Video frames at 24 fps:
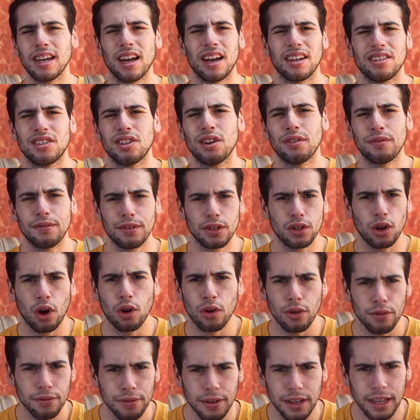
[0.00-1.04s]
It's a
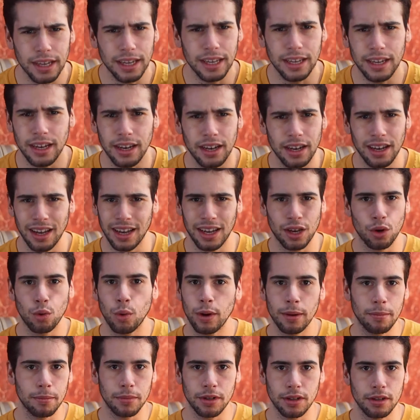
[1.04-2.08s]
photography
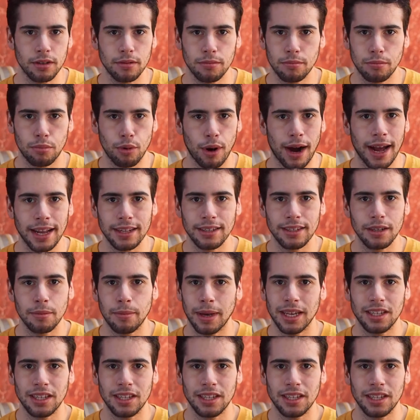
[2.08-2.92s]
equipment brand.